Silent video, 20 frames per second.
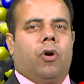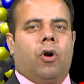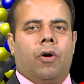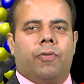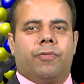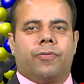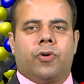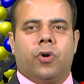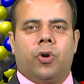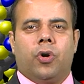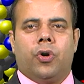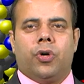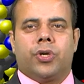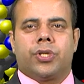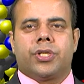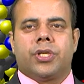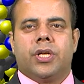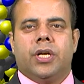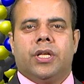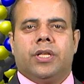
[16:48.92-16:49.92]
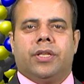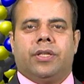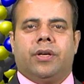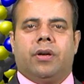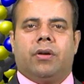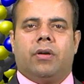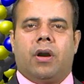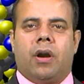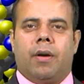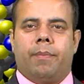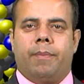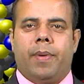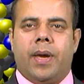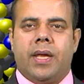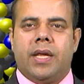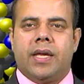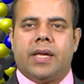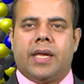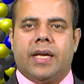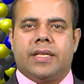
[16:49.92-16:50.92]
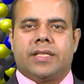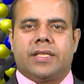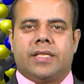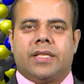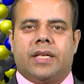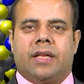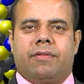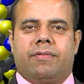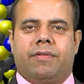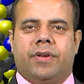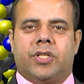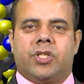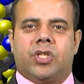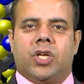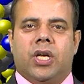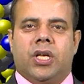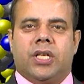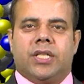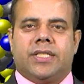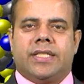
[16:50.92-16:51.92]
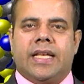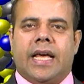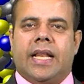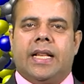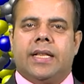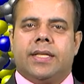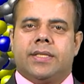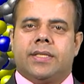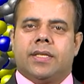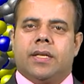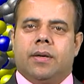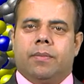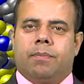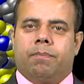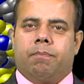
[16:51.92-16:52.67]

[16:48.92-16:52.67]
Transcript: Of course, there are many cases in which cells